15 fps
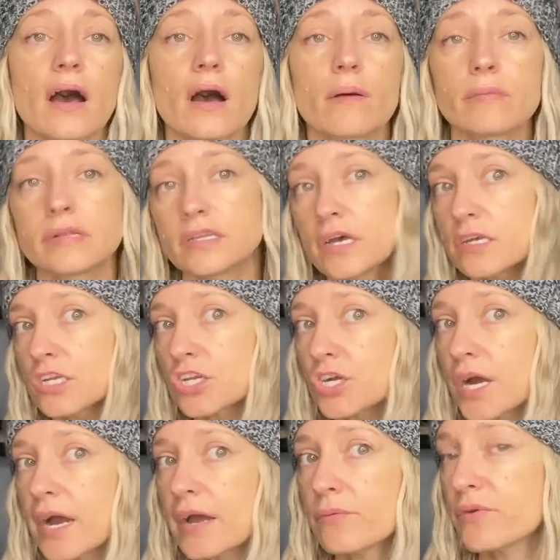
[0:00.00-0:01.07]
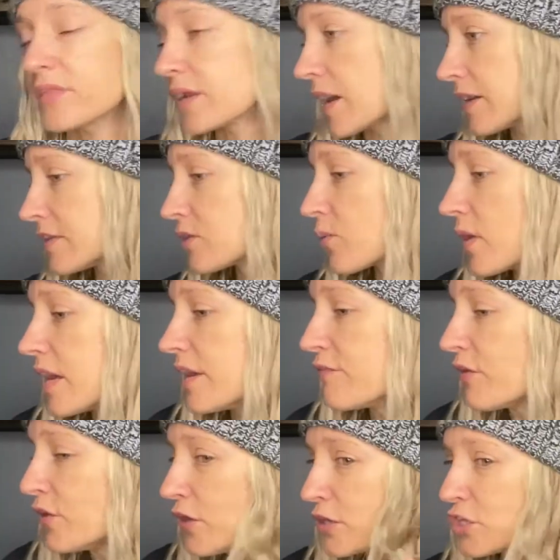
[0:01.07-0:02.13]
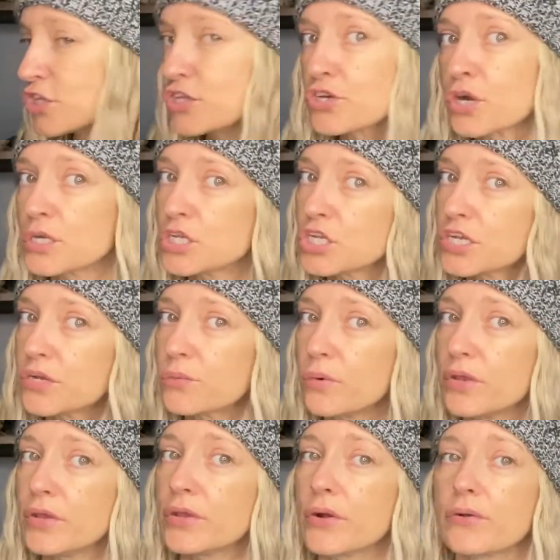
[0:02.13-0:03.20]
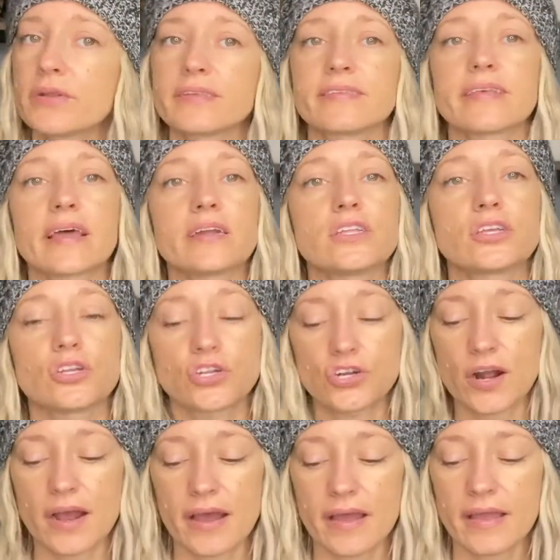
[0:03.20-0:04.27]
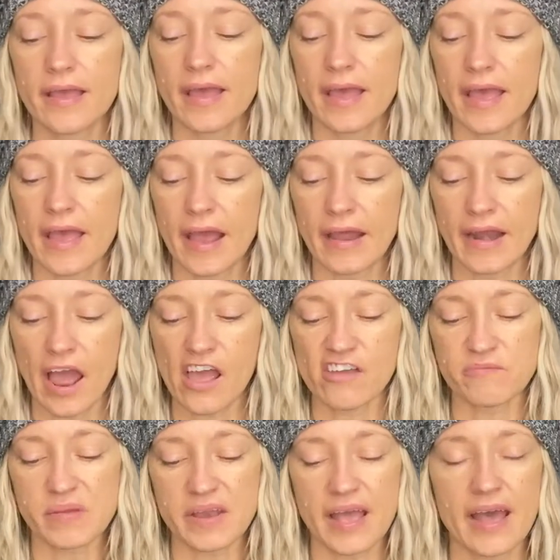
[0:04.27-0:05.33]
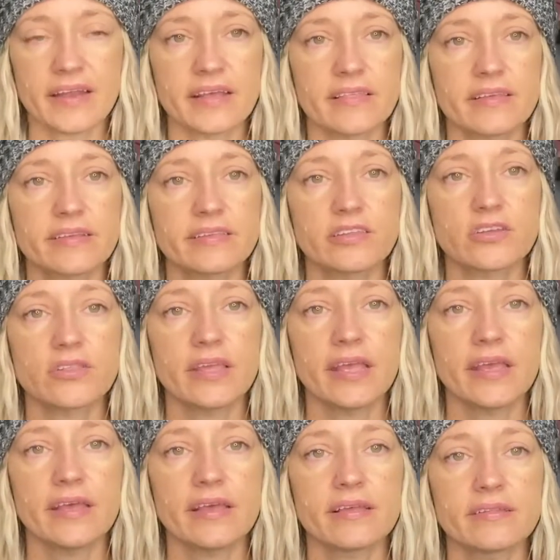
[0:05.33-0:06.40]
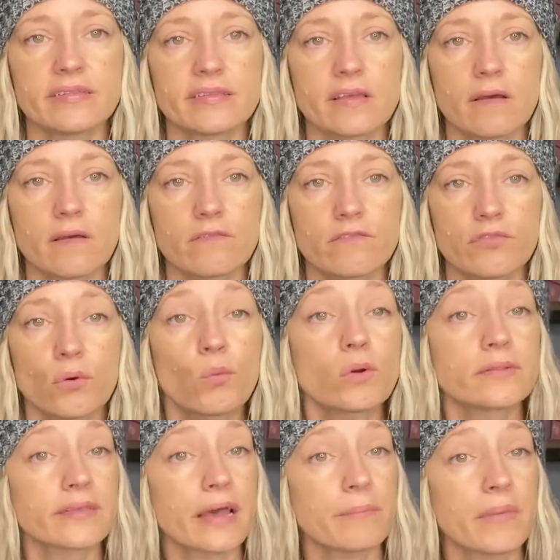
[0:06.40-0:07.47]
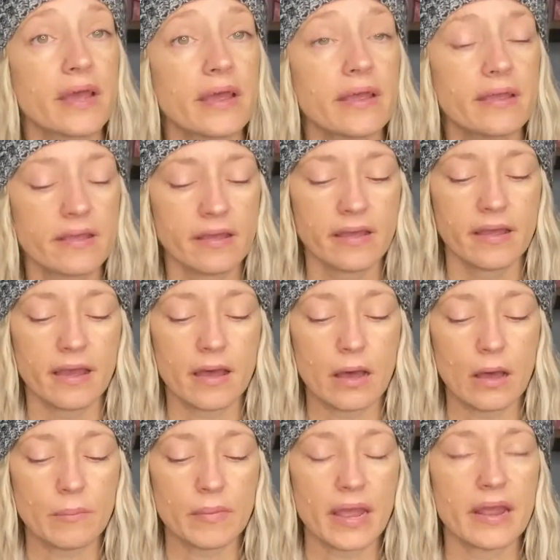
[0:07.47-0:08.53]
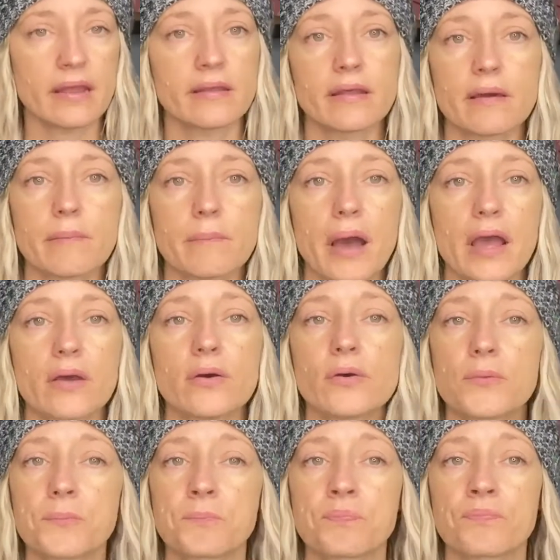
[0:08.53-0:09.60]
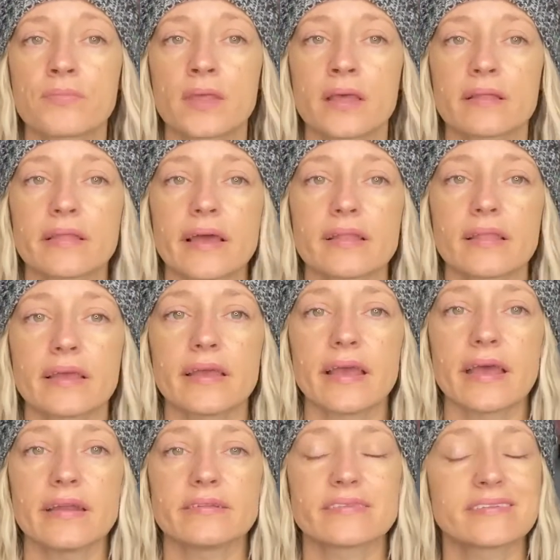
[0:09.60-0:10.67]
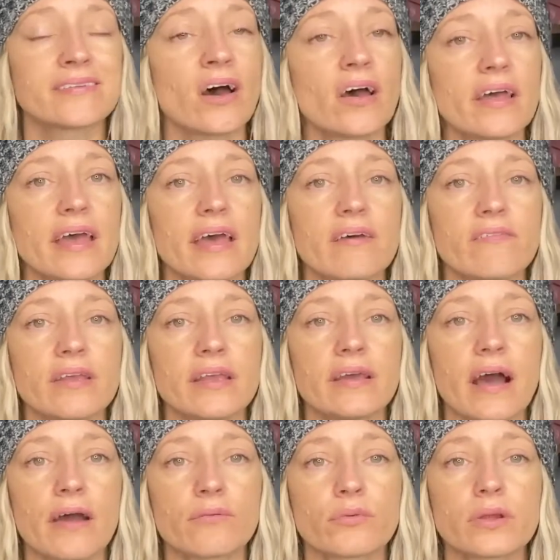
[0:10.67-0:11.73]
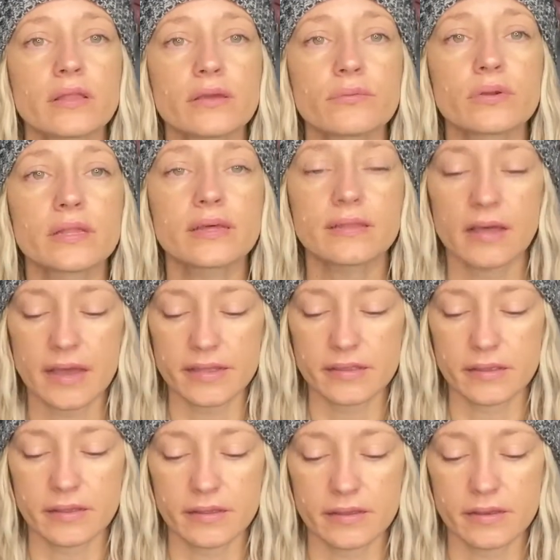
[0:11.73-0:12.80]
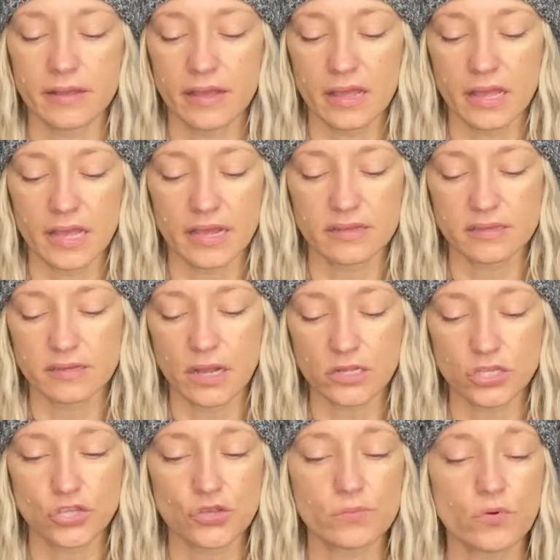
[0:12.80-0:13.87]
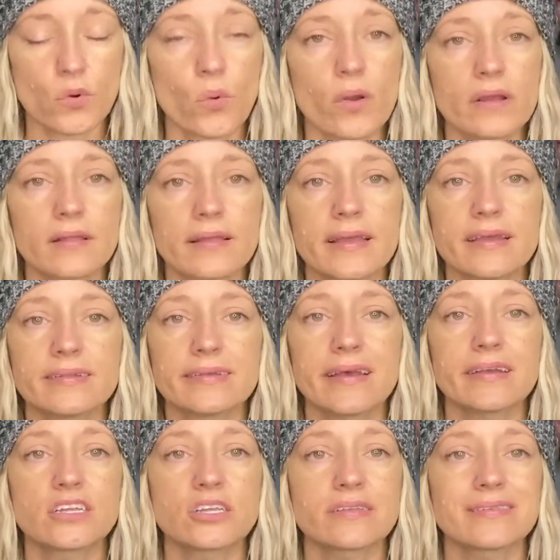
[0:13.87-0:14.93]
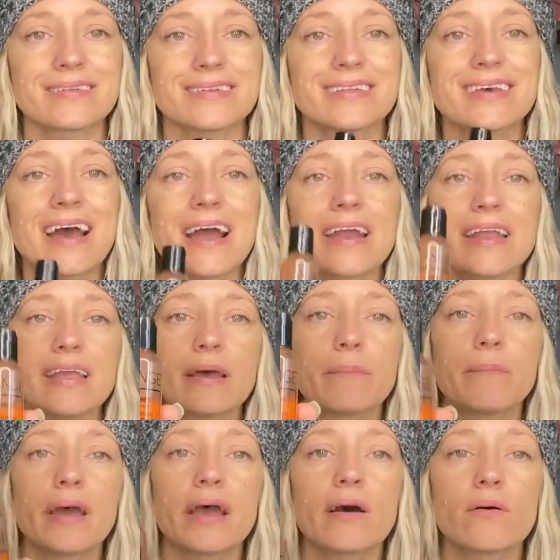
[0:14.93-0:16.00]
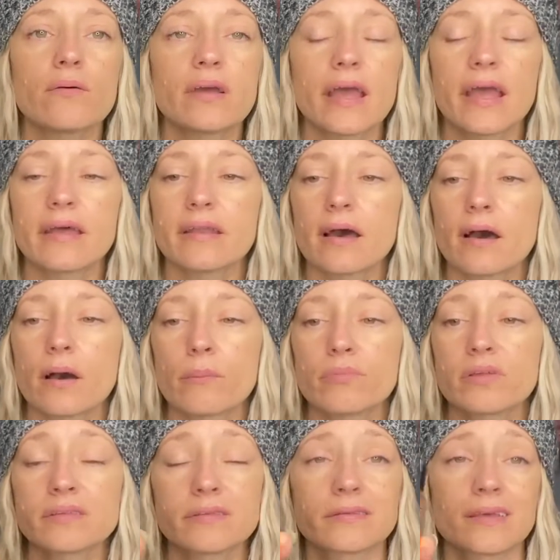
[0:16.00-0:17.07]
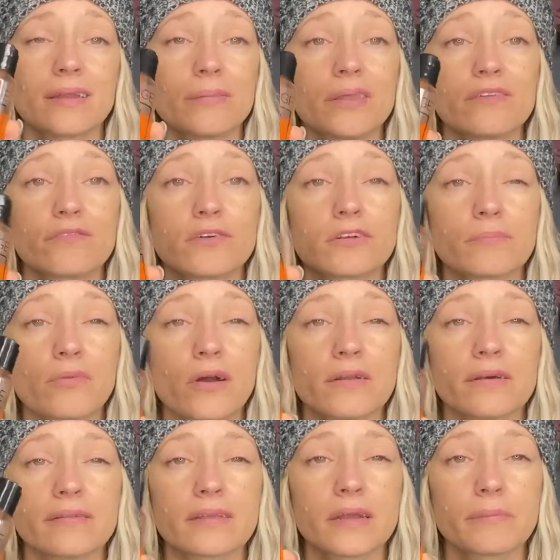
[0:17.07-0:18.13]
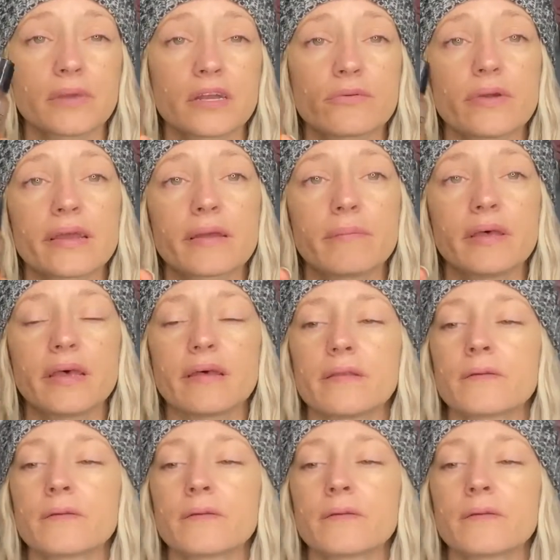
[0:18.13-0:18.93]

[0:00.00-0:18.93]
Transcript: does dry with a nice wave, and you can scrunch it when you go to set it to dry. And I have been adding this to the ends of the ones I make and my own lately, and it's not heavy. I really like it. It's not super oily. It takes just a tiny amount, and this is going to be the first product that I'm going to recommend.